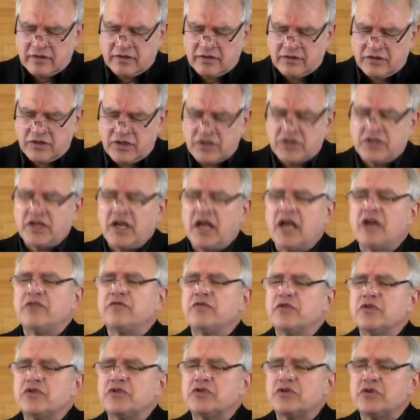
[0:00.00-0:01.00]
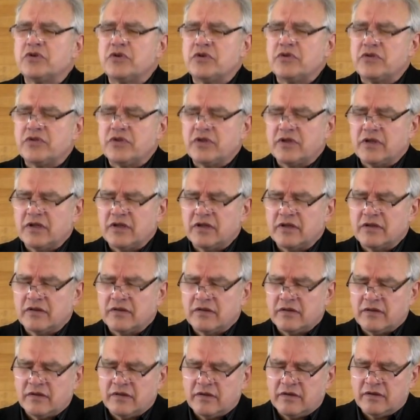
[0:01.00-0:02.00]
to stand for truth
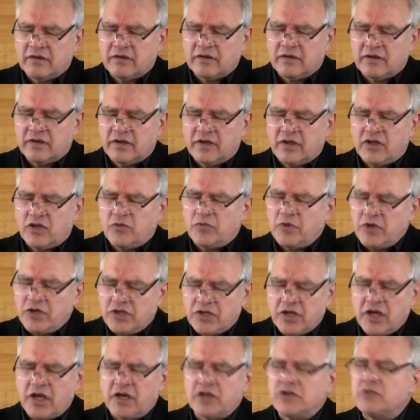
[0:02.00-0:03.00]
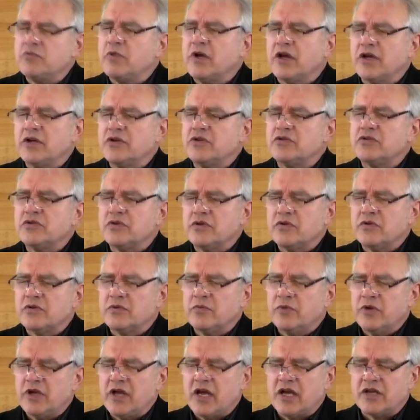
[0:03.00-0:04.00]
and to be changed by your truth. And
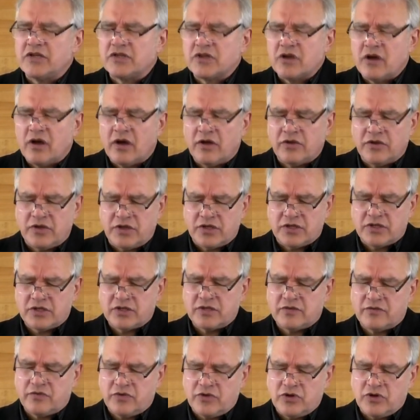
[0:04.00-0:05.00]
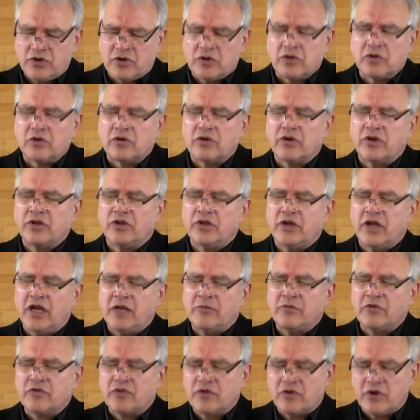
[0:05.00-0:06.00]
we ask all this for your glory. In the name
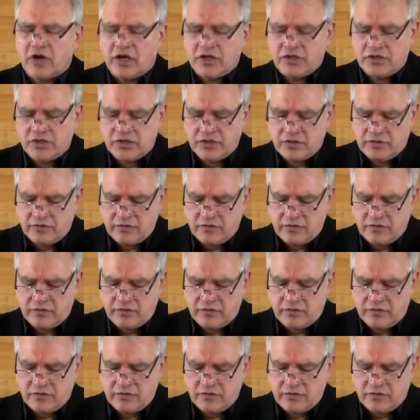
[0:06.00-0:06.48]
of Christ,